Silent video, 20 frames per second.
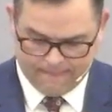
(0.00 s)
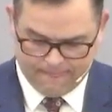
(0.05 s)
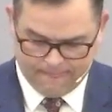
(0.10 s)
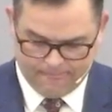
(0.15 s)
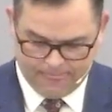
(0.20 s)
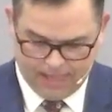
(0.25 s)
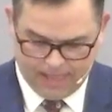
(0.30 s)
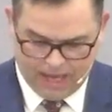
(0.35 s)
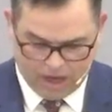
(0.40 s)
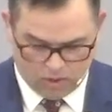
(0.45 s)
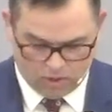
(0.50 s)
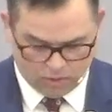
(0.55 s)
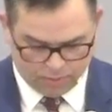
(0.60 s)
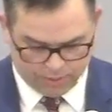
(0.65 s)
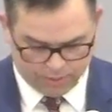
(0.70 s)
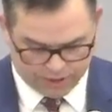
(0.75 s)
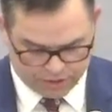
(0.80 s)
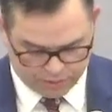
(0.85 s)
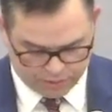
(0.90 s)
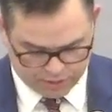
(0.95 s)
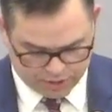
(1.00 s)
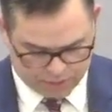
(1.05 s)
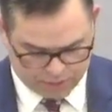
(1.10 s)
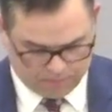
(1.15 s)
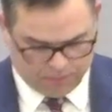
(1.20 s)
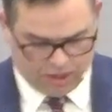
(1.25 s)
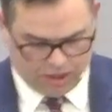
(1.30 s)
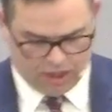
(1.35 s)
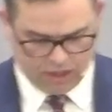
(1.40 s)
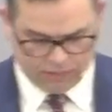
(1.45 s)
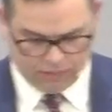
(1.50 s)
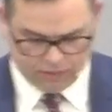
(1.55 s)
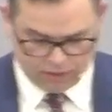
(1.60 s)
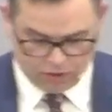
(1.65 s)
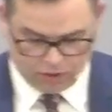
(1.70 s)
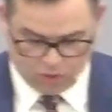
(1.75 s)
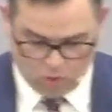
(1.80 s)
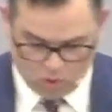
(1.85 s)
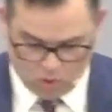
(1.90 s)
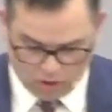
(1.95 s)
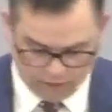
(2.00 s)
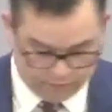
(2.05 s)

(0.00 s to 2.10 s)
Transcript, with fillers: How are we to respond when the Lord of